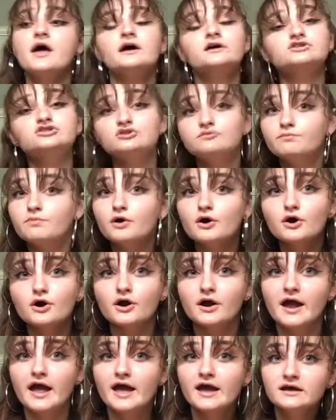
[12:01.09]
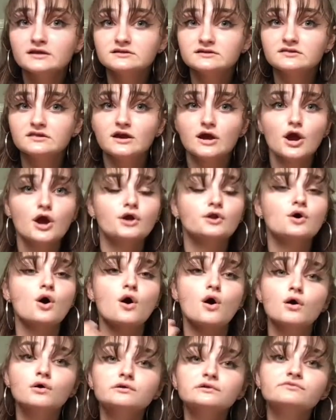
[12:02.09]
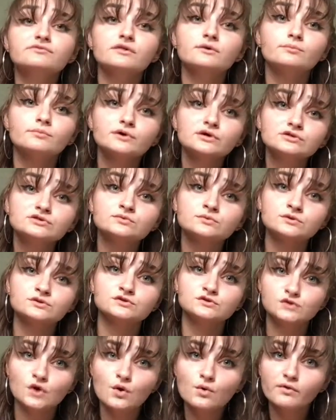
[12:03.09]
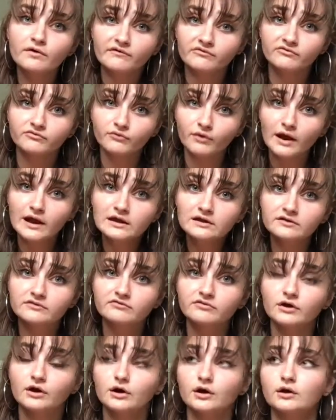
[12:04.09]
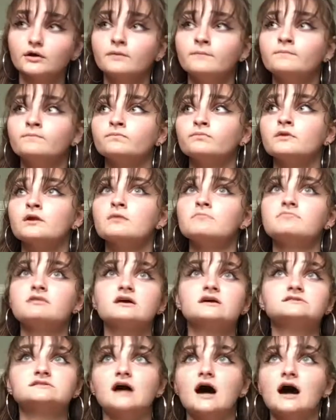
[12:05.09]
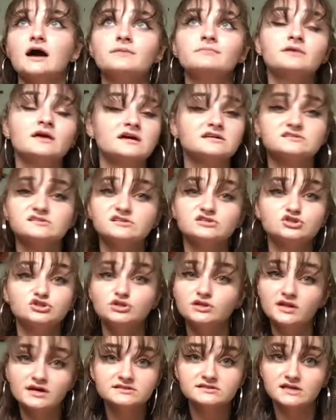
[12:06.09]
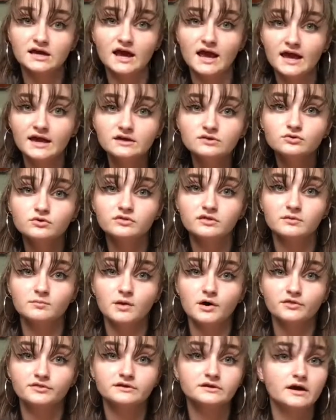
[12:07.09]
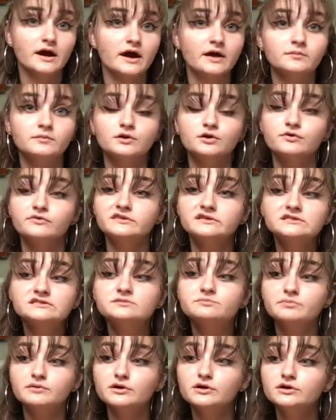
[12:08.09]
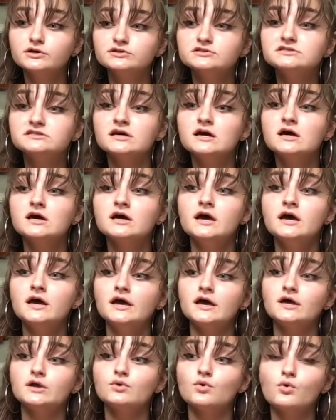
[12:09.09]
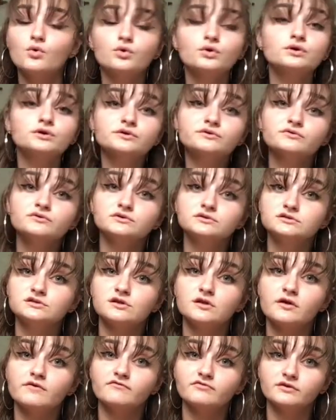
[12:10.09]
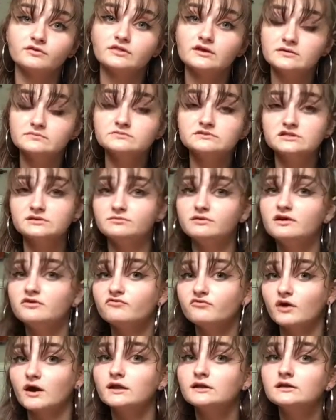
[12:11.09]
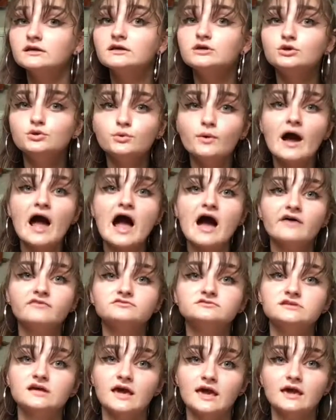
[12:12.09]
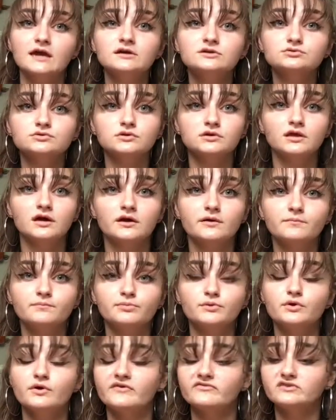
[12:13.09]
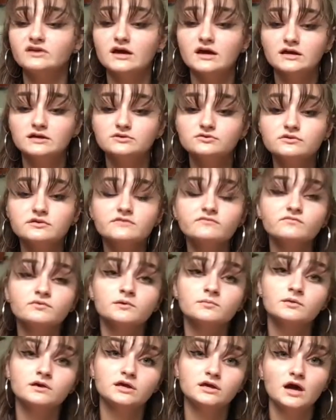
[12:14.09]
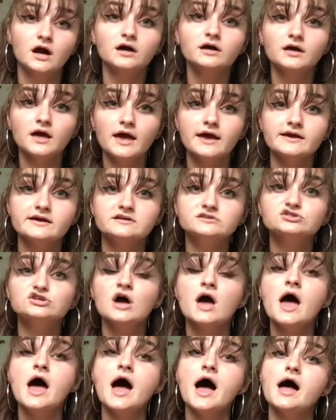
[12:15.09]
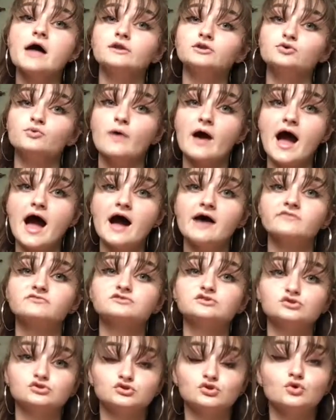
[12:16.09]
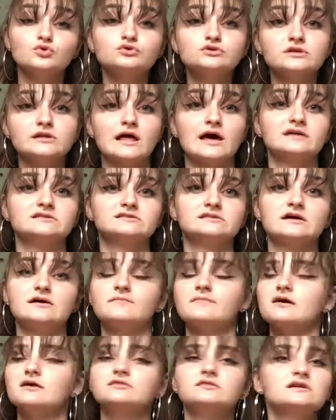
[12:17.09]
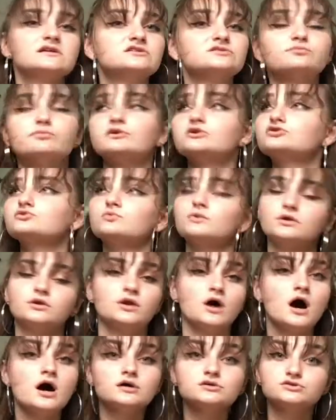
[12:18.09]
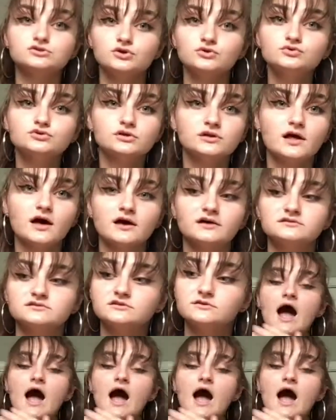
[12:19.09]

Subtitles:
She put her hand in there, and all of the birds were so afraid of her, because I'm guessing she doesn't handle them all the time. You know, these birds, in order for them to be friendly, you have to handle them. You have to handle them from a young age, and you have to socialize them. And these birds were not socialized.